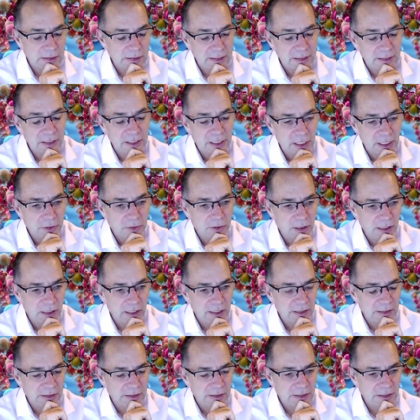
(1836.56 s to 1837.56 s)
in
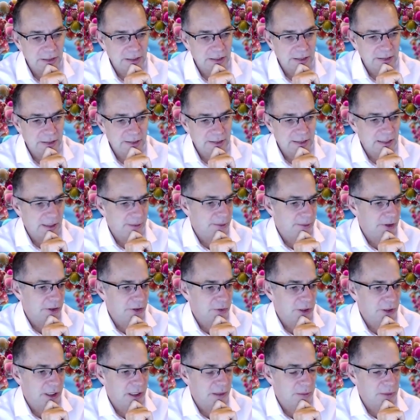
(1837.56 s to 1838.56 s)
general, that is the accepted
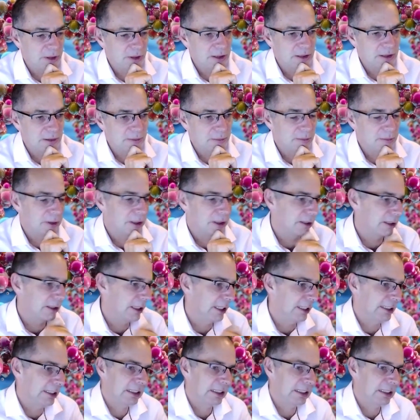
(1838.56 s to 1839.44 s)
treatment, but